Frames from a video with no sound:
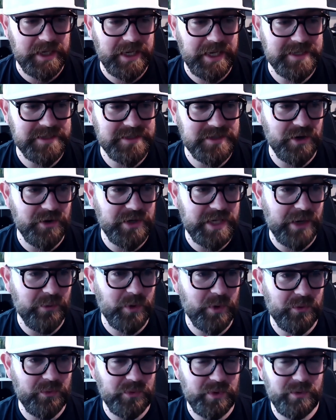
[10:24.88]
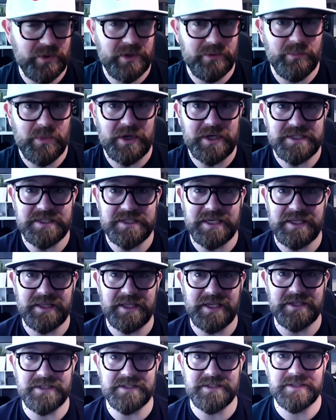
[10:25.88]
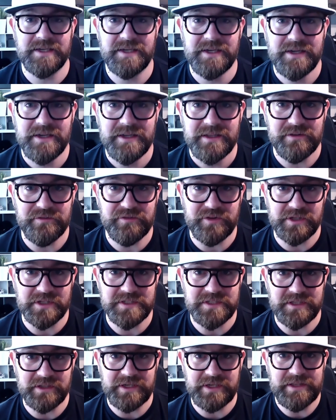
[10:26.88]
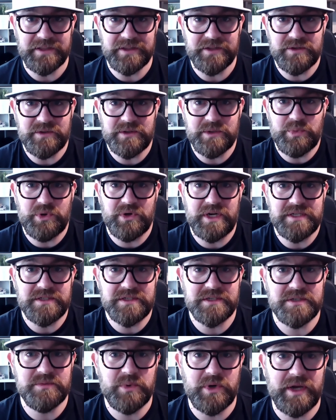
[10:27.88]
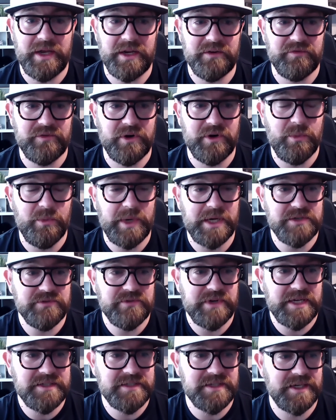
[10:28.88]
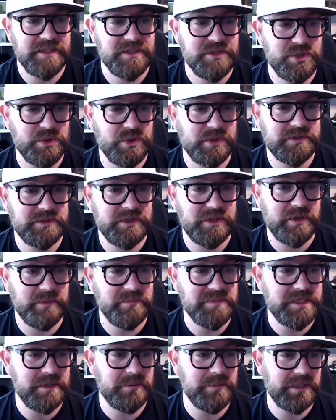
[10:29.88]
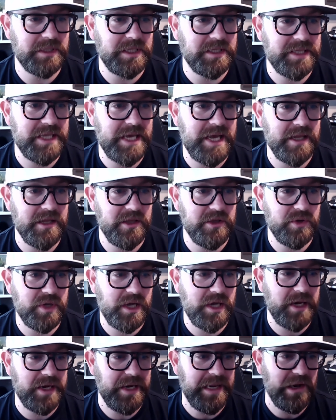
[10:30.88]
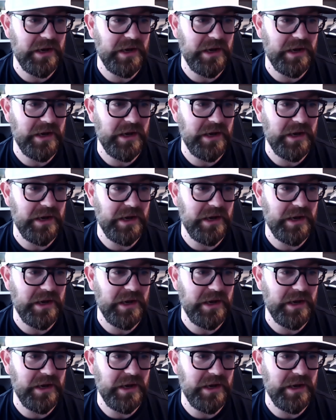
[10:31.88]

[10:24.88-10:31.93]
And so, yeah, well, you might see the volatility and the prices spike for a whole bunch of assets short term, something like that. You can't